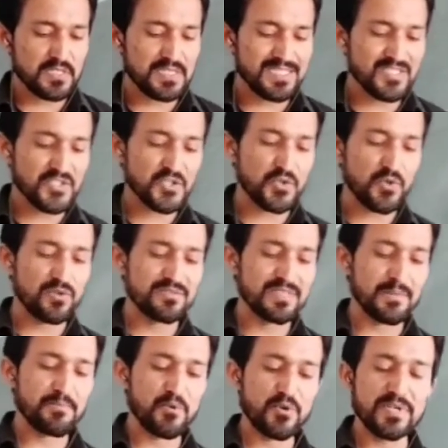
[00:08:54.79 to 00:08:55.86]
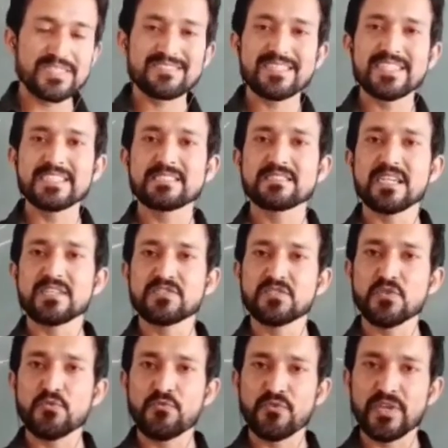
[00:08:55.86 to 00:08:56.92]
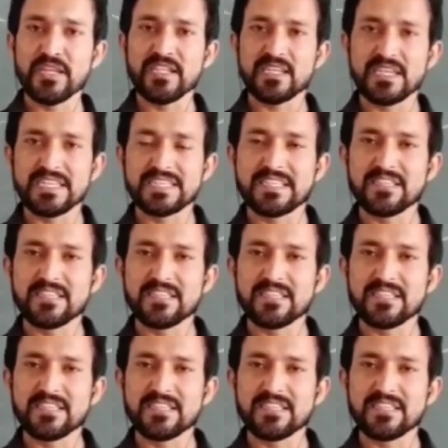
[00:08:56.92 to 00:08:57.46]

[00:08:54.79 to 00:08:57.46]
This shows the poet's intensive feeling,